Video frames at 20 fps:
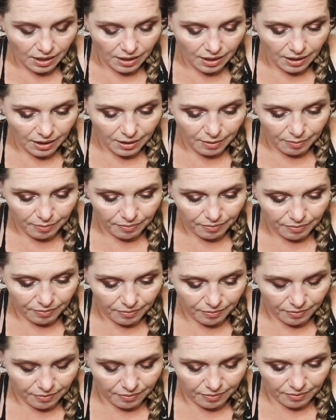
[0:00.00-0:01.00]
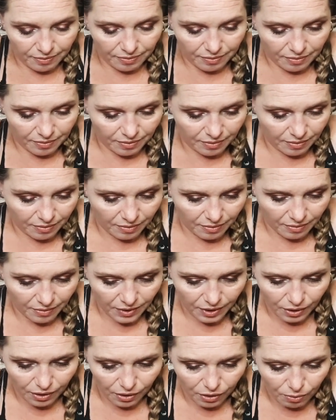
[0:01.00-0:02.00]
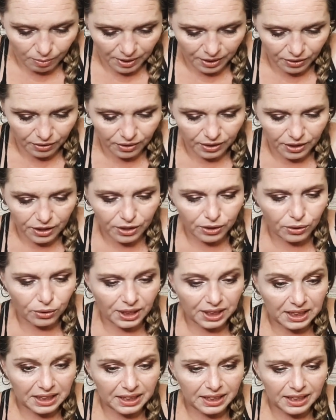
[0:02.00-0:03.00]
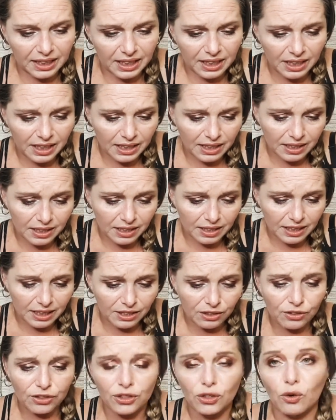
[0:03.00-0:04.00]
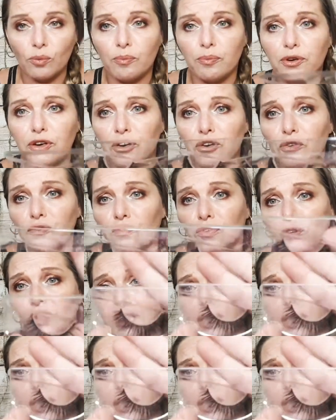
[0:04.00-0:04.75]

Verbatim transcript: Um, oh my goodness, look at these. These are so beautiful